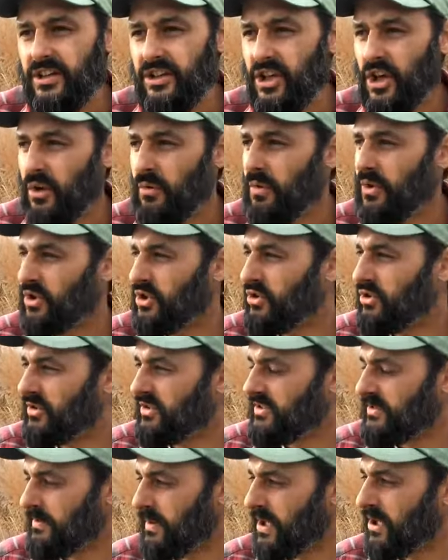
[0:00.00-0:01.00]
You know, when you
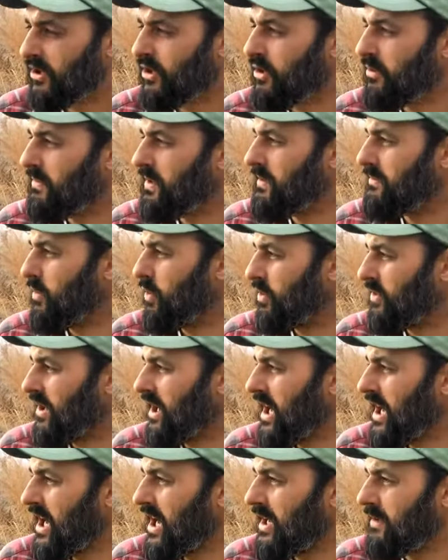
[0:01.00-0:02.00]
can spend a little bit more
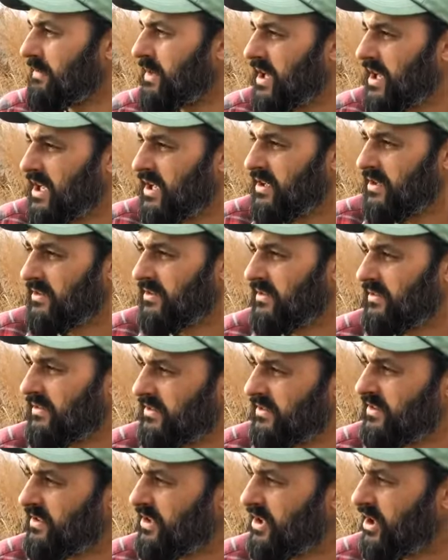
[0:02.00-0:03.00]
time,
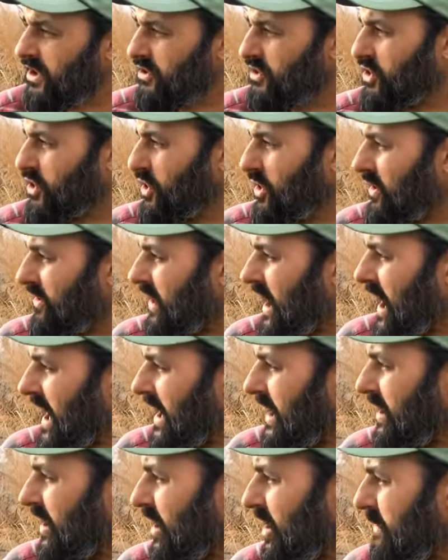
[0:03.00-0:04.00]
you know, do it right,